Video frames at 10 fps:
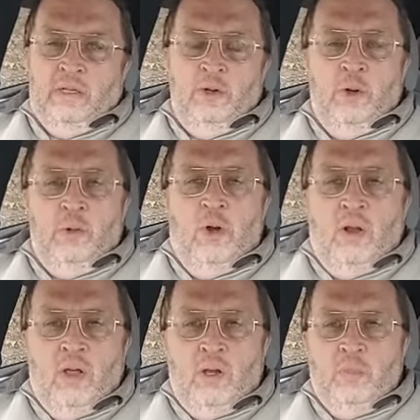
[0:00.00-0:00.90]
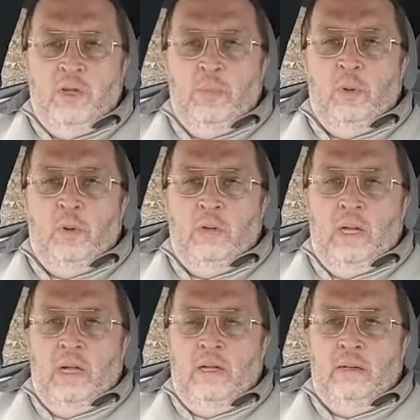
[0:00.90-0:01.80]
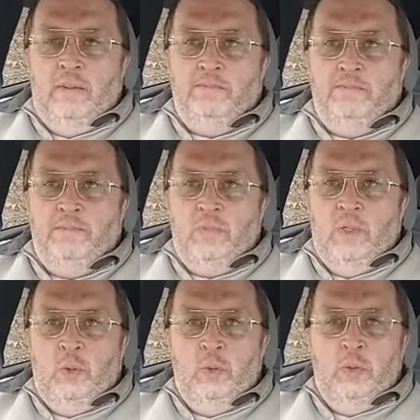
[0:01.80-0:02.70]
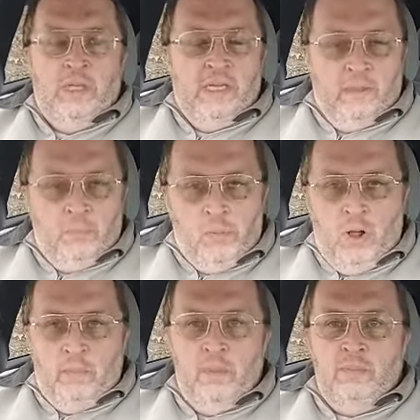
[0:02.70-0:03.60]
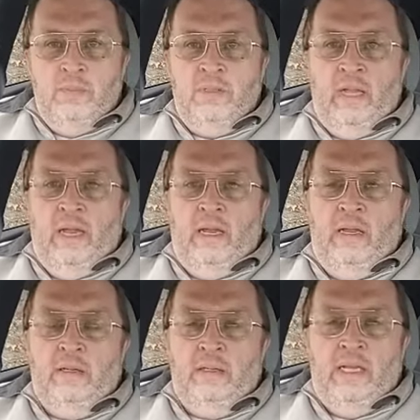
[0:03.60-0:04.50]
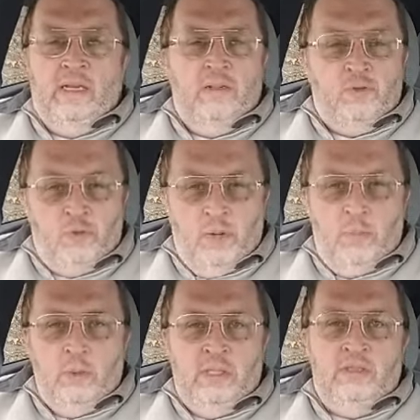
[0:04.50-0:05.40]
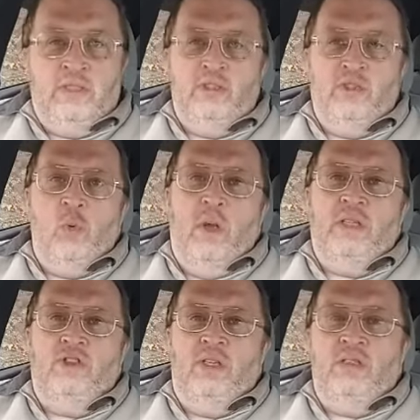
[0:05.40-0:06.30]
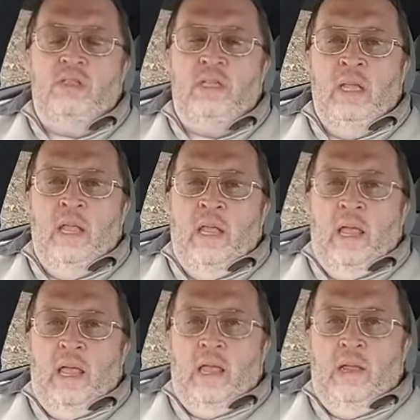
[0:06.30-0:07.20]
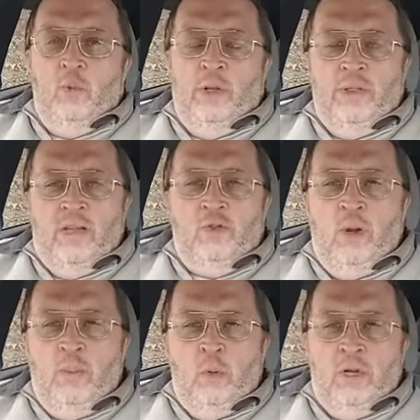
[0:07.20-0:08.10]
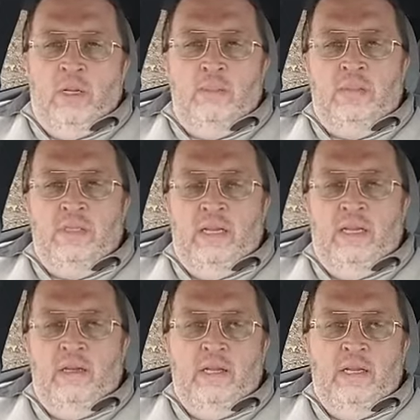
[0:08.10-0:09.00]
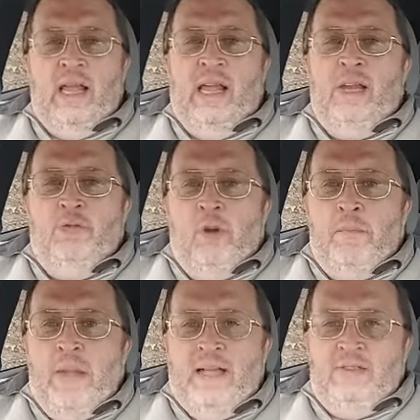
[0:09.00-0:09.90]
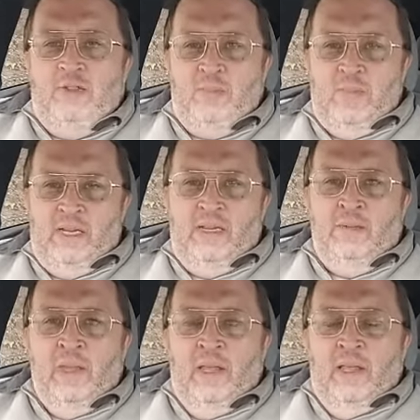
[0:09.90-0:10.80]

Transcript: You know, there are a lot of people who get in problems and get in trouble and situations, and when that trouble comes, it kind of reminds me